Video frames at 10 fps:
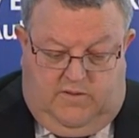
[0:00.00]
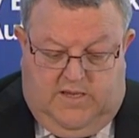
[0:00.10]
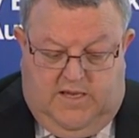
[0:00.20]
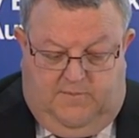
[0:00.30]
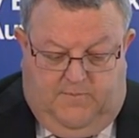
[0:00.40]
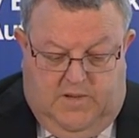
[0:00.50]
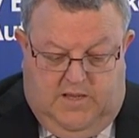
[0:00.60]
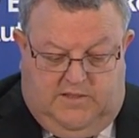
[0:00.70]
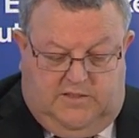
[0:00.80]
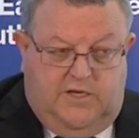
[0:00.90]
The
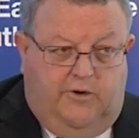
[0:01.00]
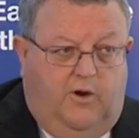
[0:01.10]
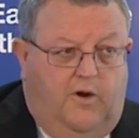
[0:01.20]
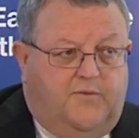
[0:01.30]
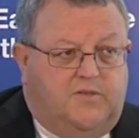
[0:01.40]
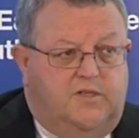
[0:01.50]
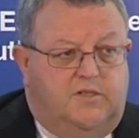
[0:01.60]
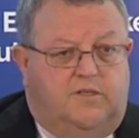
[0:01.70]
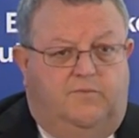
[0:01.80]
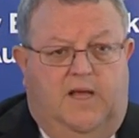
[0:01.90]
CERA
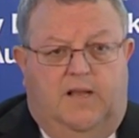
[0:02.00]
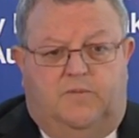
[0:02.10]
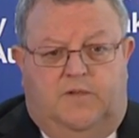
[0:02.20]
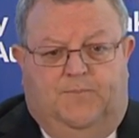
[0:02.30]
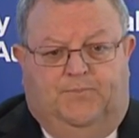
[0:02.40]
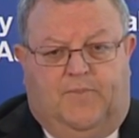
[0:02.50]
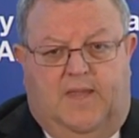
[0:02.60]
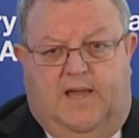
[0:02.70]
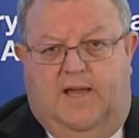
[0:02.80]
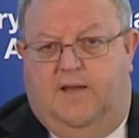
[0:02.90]
officers developed
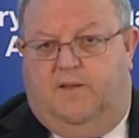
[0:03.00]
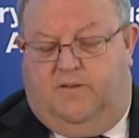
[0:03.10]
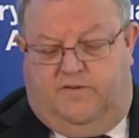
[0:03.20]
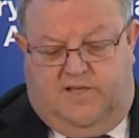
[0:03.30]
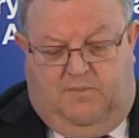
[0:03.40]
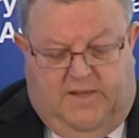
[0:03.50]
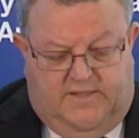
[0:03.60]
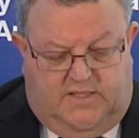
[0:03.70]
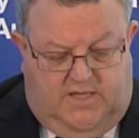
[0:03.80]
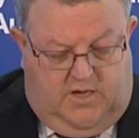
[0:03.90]
uh, some
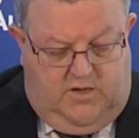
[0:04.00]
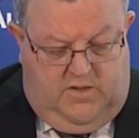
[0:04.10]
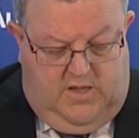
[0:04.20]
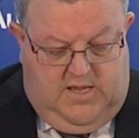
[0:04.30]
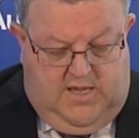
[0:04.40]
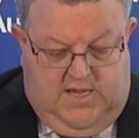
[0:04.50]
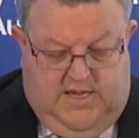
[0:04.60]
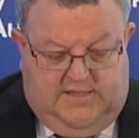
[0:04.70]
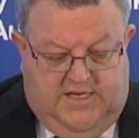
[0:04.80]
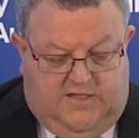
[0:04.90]
months ago
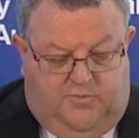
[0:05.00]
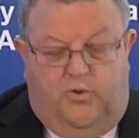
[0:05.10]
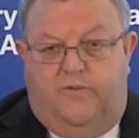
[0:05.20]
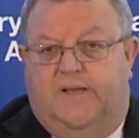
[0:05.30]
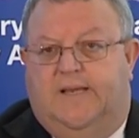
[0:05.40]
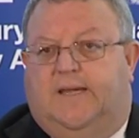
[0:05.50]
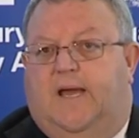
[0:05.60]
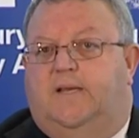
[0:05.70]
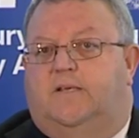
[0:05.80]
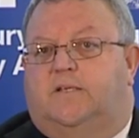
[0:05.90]
a dashboard of
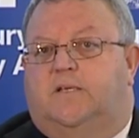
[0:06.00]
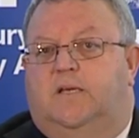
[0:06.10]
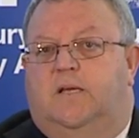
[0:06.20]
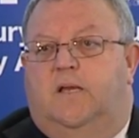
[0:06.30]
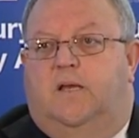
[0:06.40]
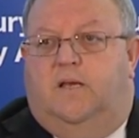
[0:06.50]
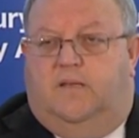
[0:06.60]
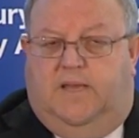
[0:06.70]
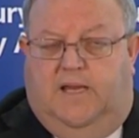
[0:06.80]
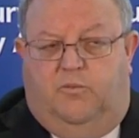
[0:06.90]
indicators
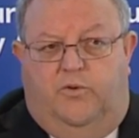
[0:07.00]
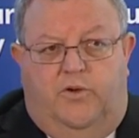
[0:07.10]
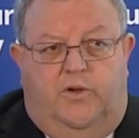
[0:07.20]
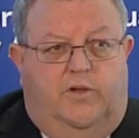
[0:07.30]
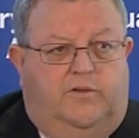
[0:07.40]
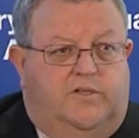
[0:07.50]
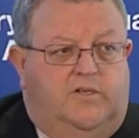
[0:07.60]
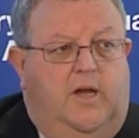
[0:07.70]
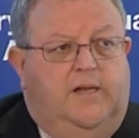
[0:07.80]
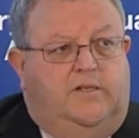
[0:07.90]
that were
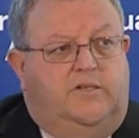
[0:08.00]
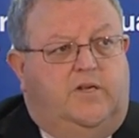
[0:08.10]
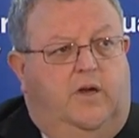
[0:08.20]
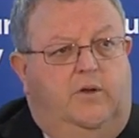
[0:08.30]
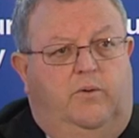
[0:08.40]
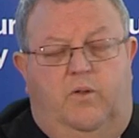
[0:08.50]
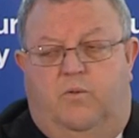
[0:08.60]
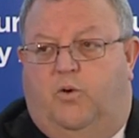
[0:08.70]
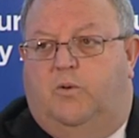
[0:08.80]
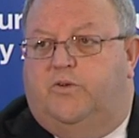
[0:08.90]
designed to show
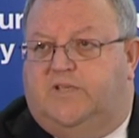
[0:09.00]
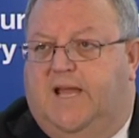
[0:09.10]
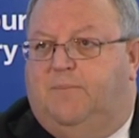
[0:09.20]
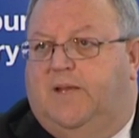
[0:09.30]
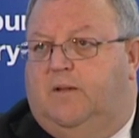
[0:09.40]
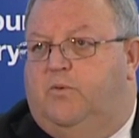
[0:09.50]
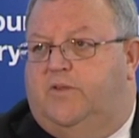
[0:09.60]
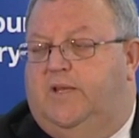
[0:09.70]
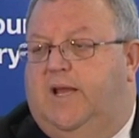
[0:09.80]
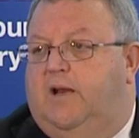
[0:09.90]
what was happening
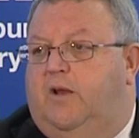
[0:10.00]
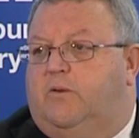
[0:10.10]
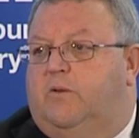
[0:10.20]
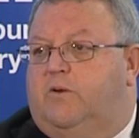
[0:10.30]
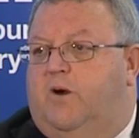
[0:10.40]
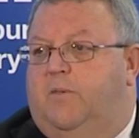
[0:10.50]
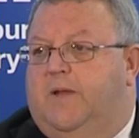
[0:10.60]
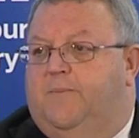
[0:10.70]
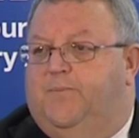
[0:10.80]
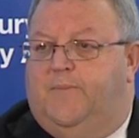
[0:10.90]
within our local economy.